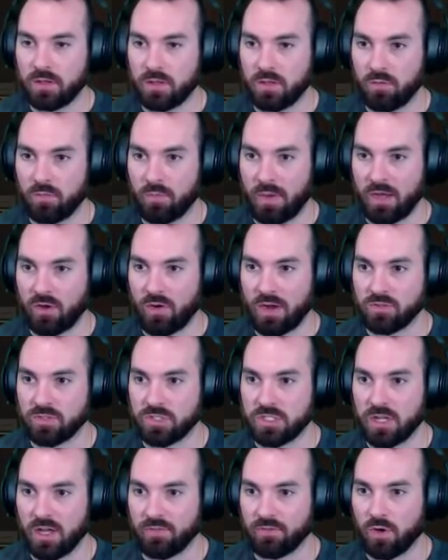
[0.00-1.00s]
Give my ground
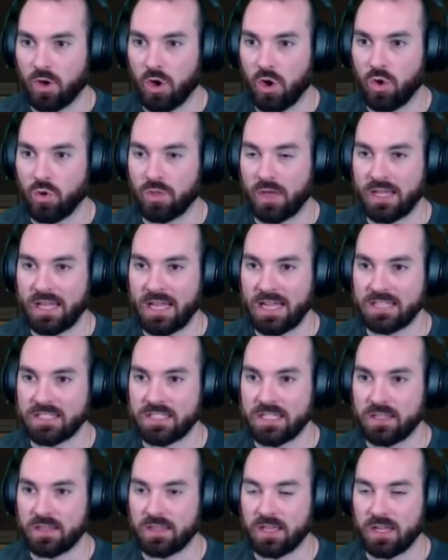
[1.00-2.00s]
stuff. Oh, I can't I,
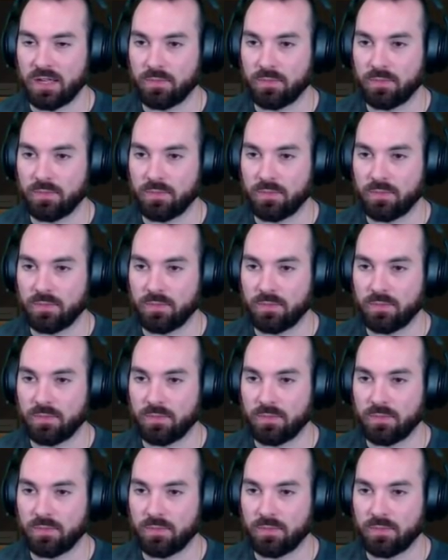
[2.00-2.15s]
see I it. I don't then.